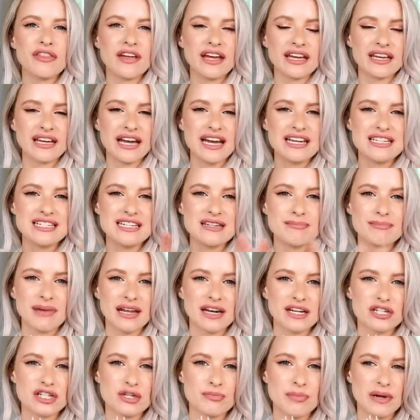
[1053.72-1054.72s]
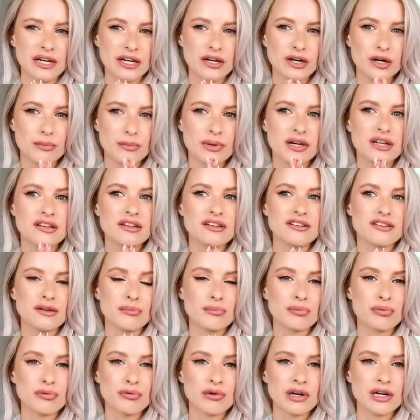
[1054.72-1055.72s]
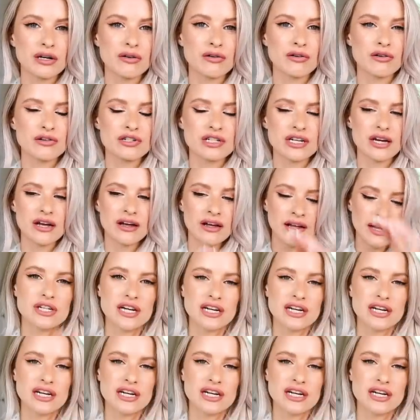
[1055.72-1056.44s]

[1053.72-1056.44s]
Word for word: thing I didn't manage to pick up because it's on pre-order.